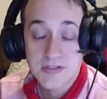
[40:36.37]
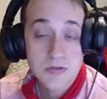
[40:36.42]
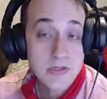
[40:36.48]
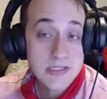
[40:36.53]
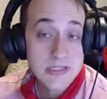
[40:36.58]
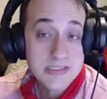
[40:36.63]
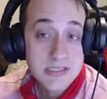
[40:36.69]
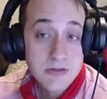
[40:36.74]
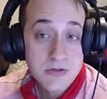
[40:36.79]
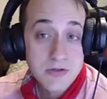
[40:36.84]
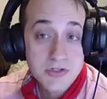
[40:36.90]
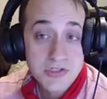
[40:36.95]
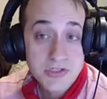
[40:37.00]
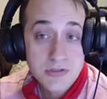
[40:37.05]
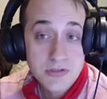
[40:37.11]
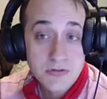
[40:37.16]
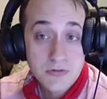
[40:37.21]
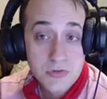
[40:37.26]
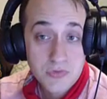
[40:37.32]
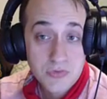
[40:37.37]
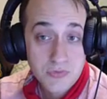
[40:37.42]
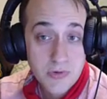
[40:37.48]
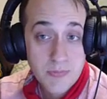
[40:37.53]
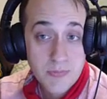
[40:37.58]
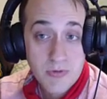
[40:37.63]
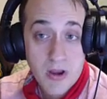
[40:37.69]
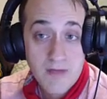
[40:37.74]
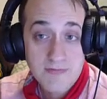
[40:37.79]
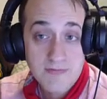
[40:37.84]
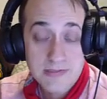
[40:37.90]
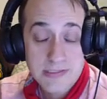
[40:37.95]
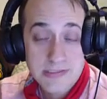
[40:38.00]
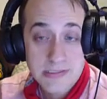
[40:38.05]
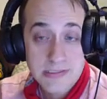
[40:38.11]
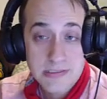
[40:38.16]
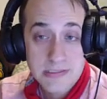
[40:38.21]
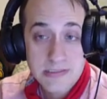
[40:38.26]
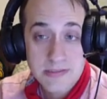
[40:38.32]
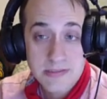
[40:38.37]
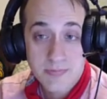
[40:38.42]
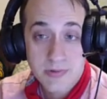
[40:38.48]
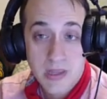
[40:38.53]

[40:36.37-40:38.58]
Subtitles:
So let's say there's 3 provinces in the